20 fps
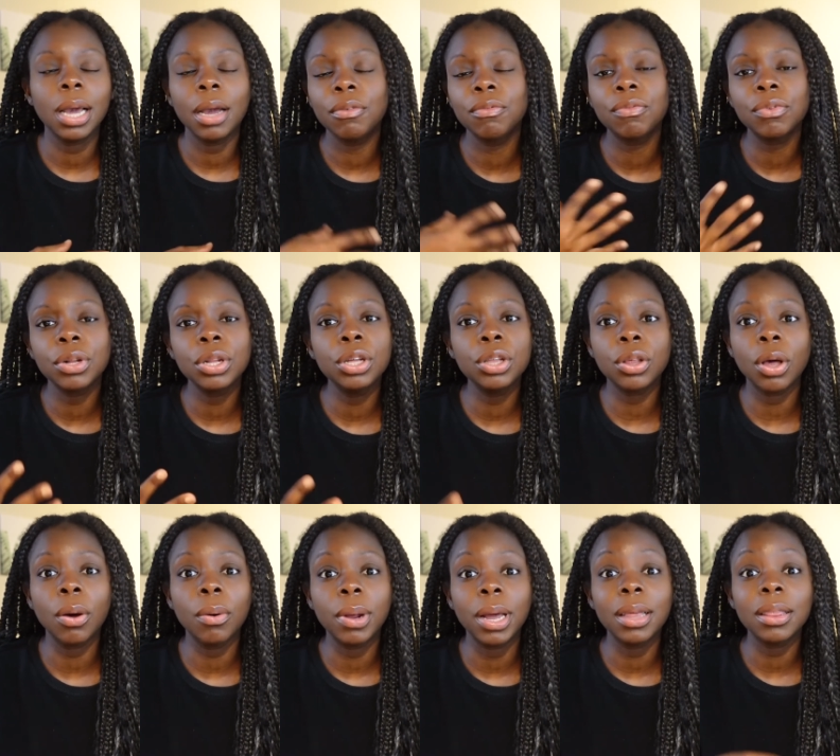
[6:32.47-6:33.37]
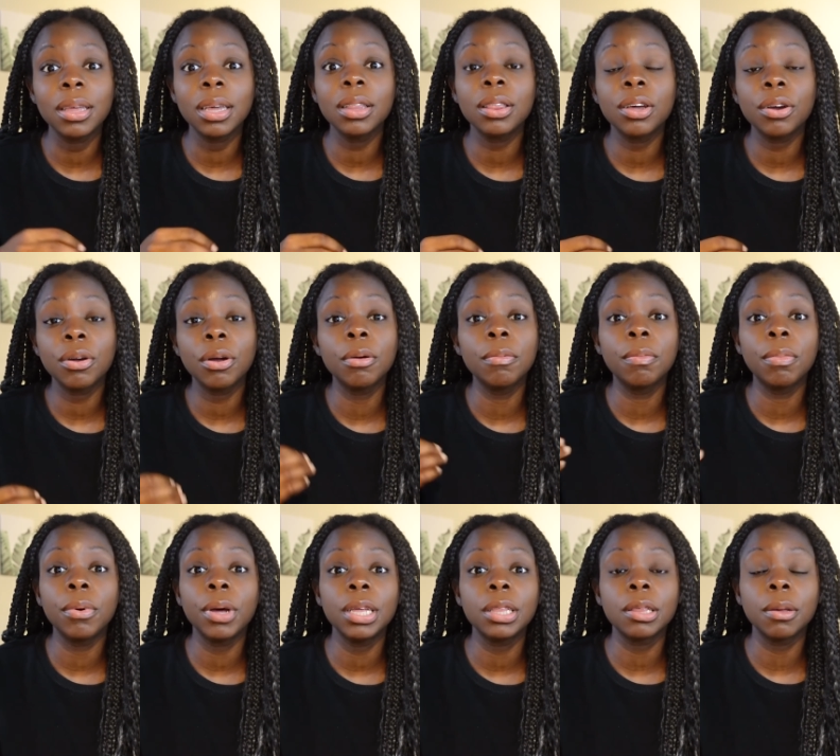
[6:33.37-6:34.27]
I really don't. I think there
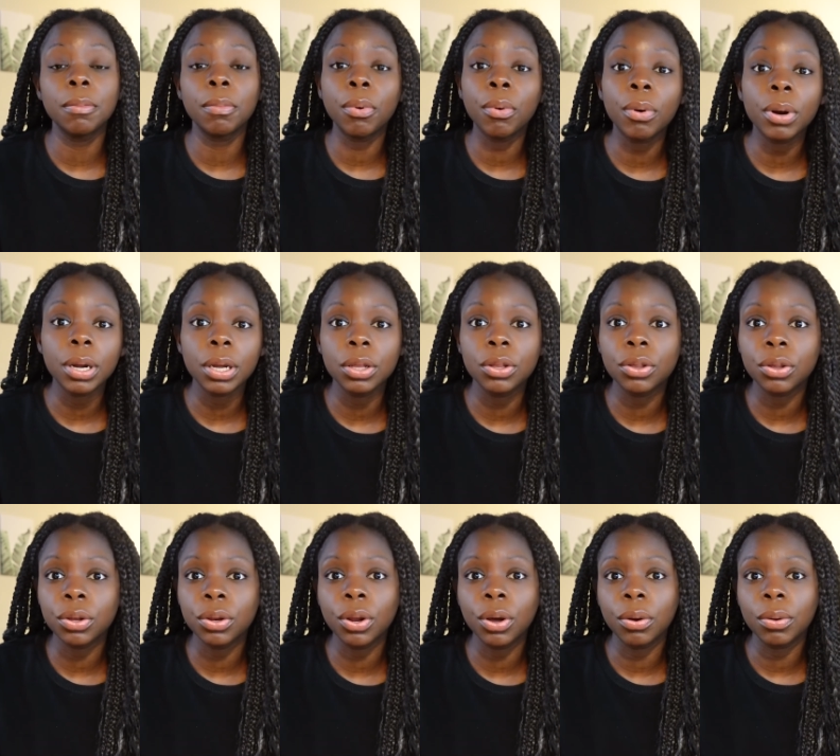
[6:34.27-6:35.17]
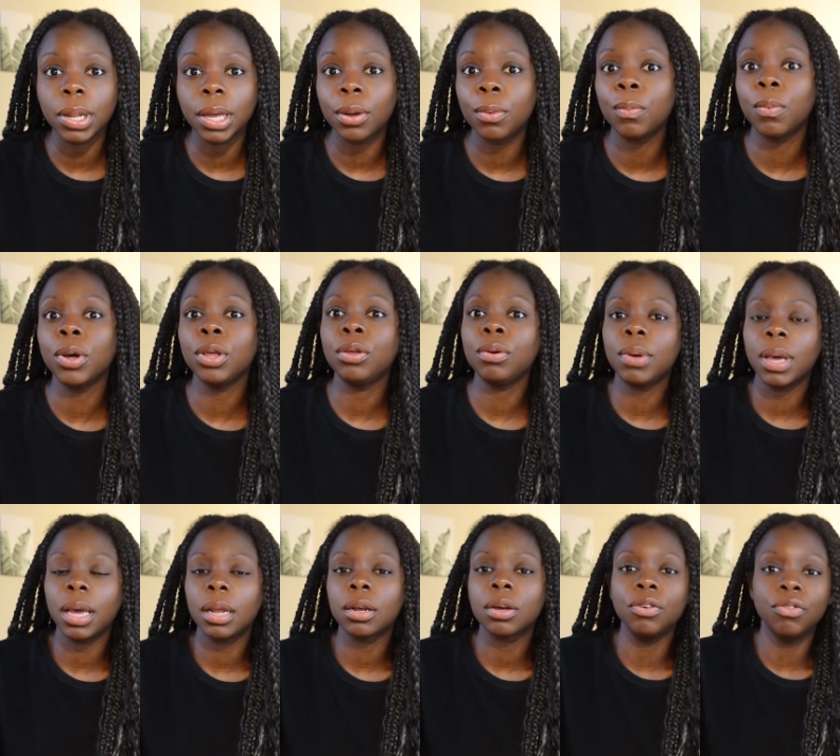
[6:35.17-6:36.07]
it's important to know like what you
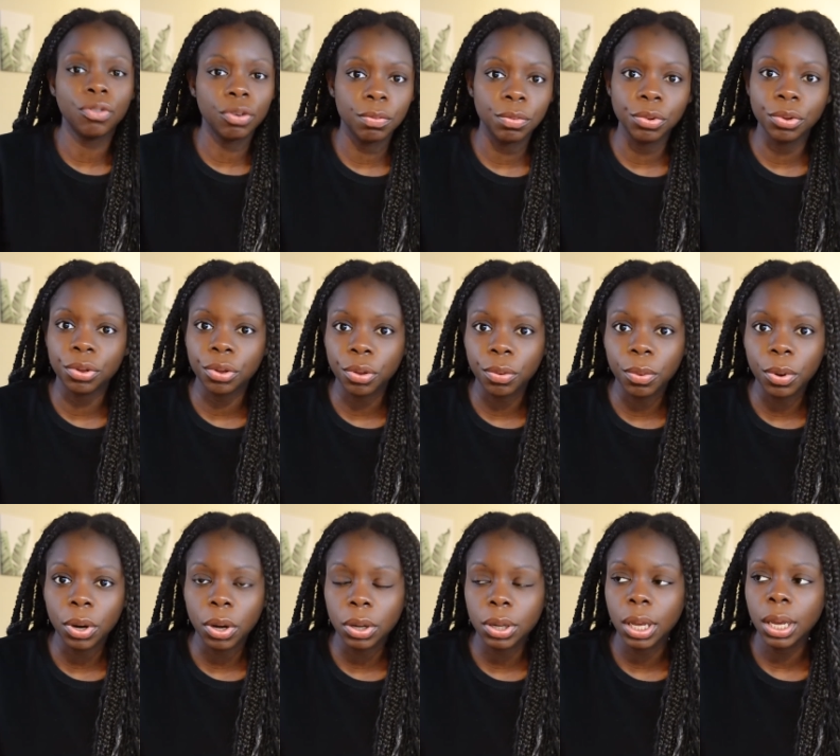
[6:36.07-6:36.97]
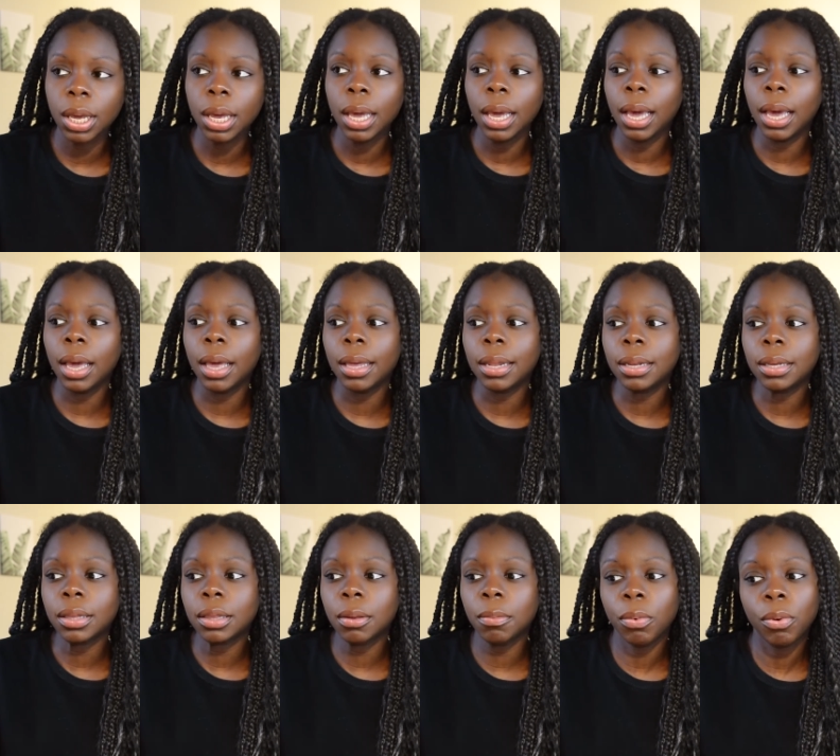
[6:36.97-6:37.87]
can contribute to the world, and
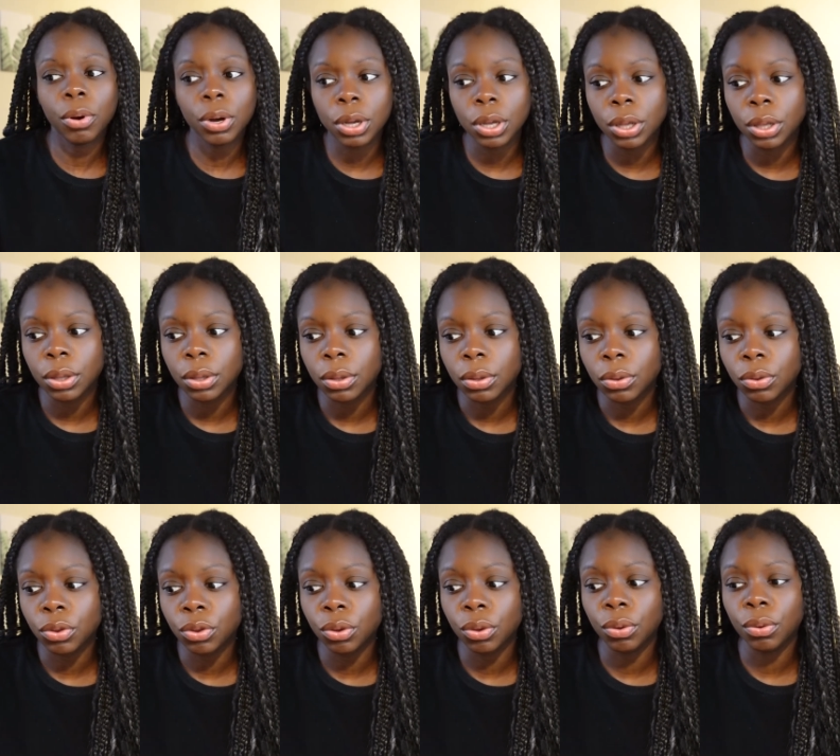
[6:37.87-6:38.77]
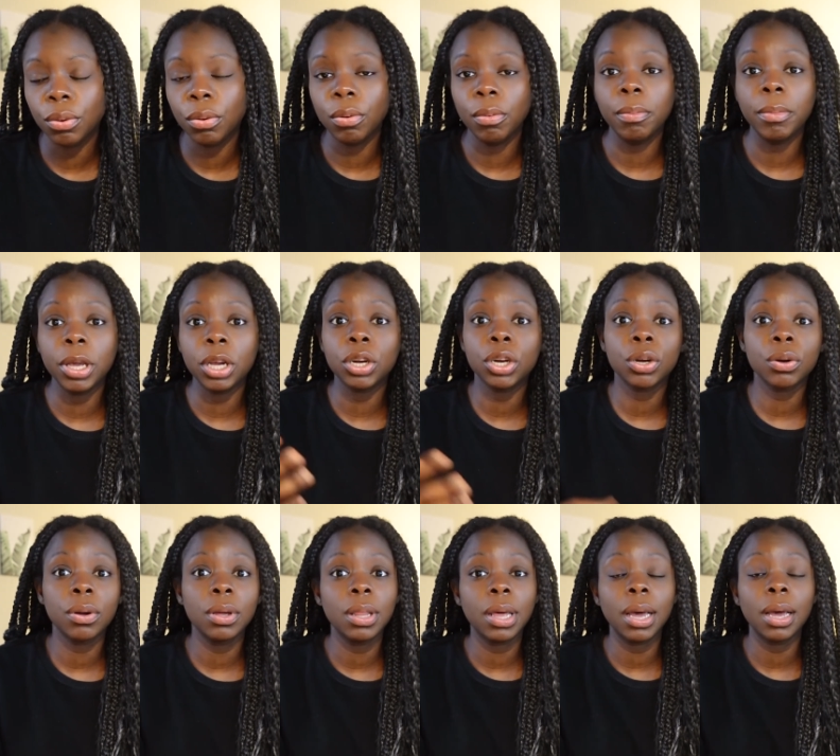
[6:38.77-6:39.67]
it's important to make
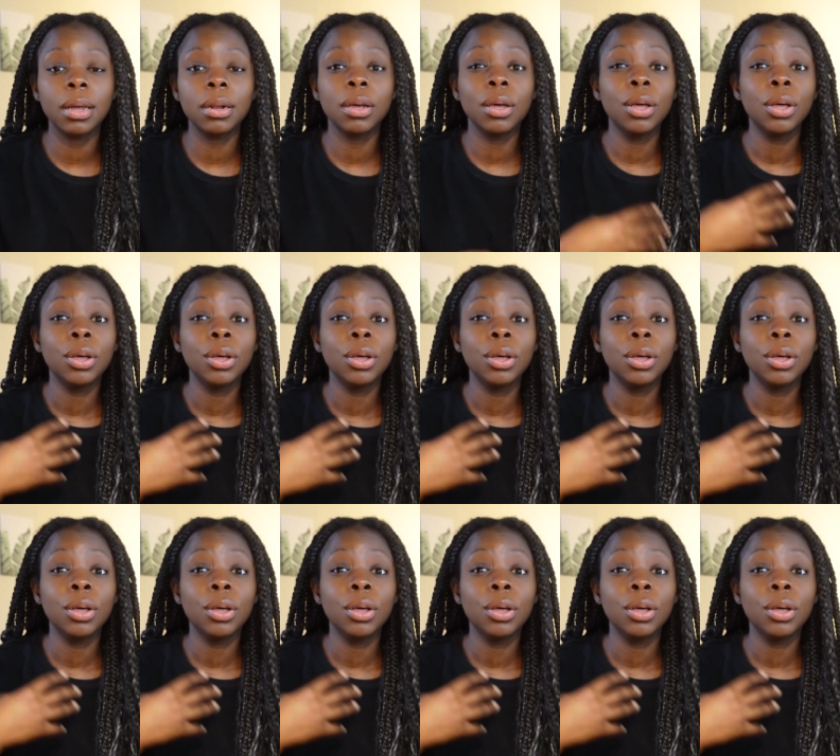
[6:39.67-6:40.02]
sure that